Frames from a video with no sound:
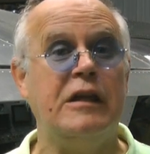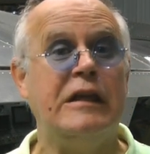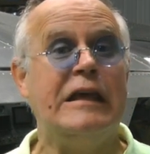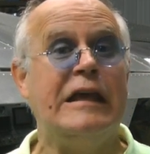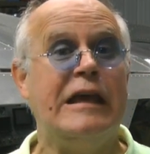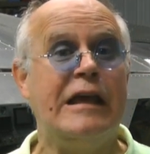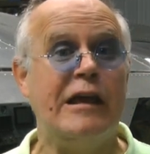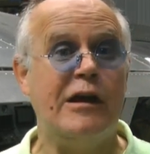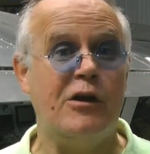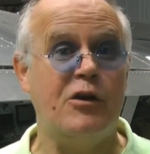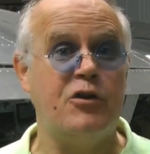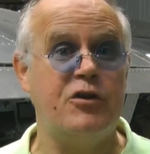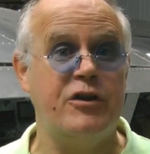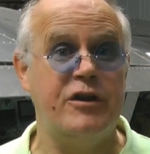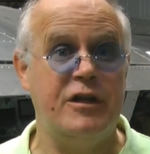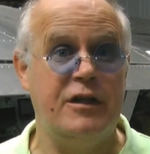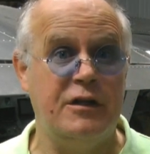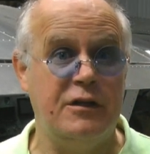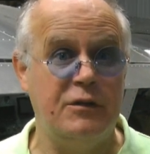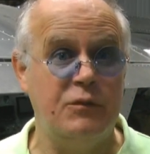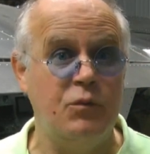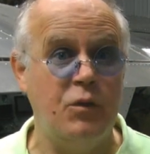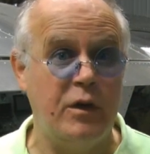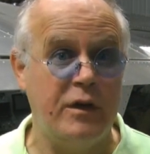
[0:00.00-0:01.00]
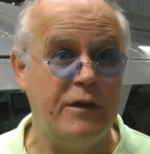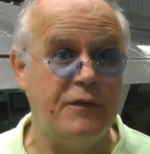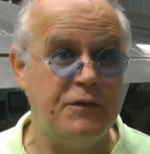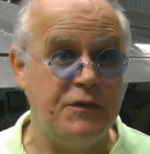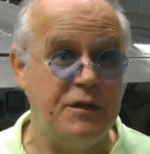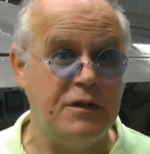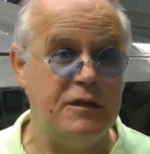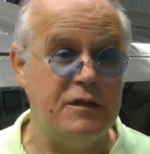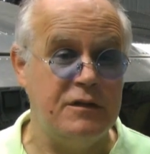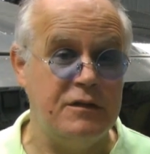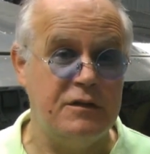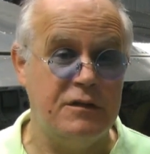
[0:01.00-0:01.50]
carrying one of
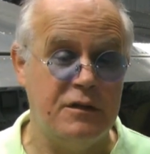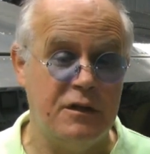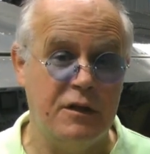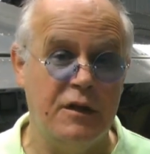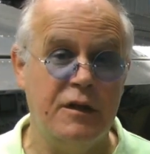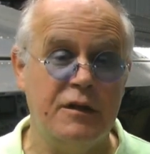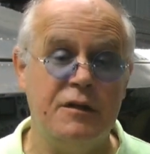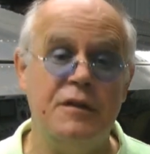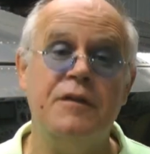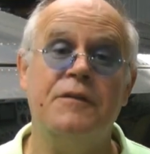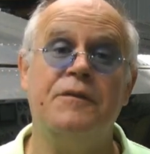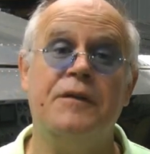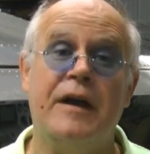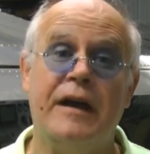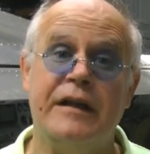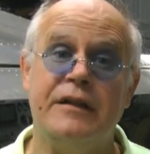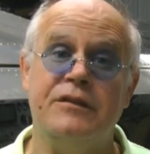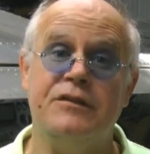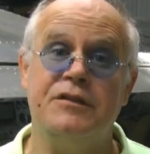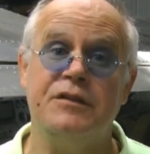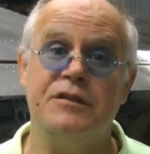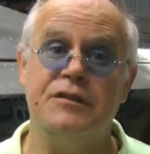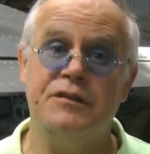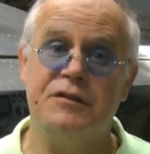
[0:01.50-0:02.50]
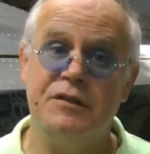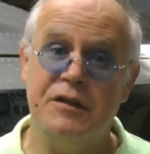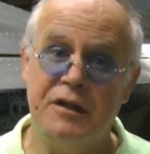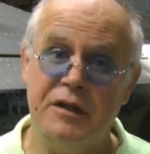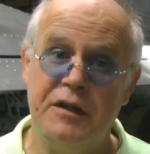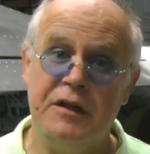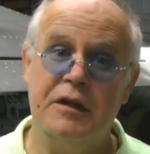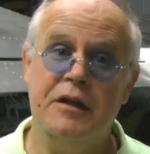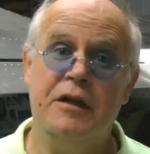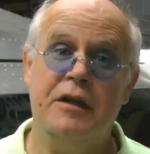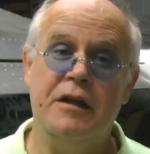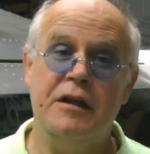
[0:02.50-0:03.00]
these devices
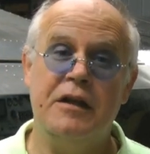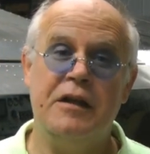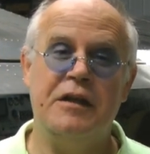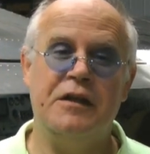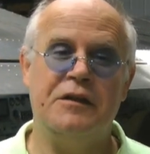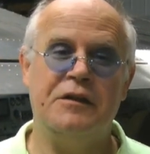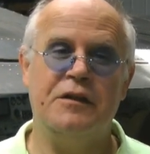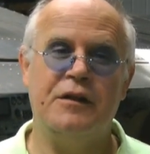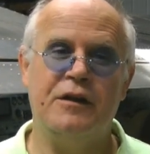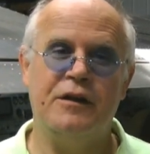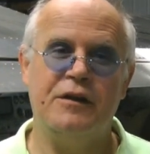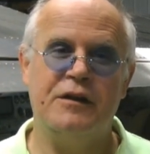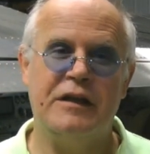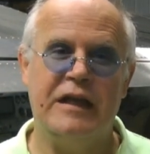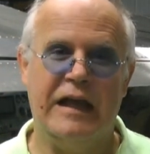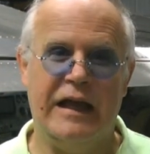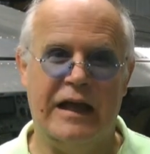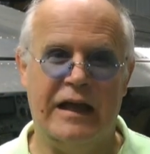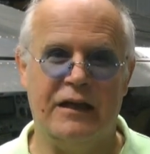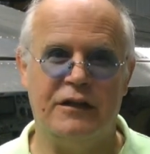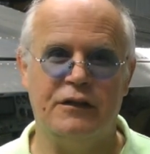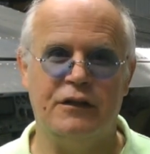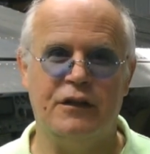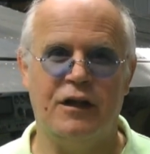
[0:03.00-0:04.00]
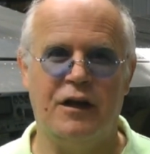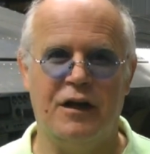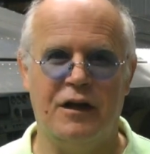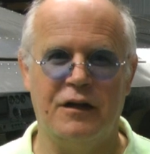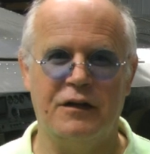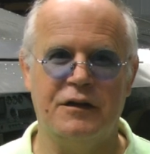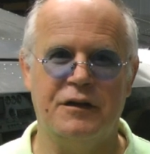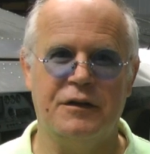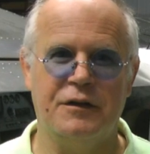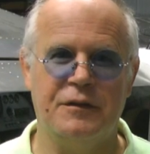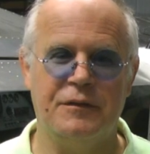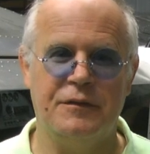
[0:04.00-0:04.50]
in their catalog.